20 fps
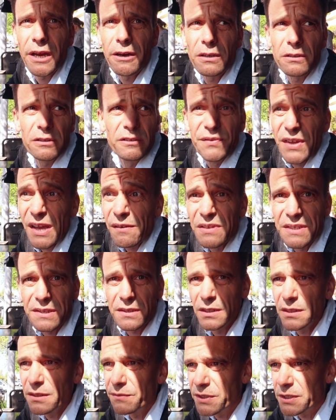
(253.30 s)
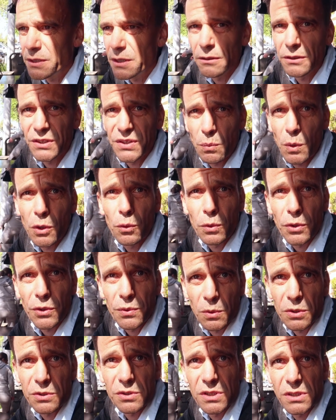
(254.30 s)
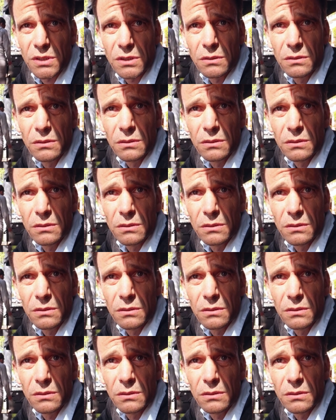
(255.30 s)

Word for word: character. If you haven't seen the video, it's well worth watching.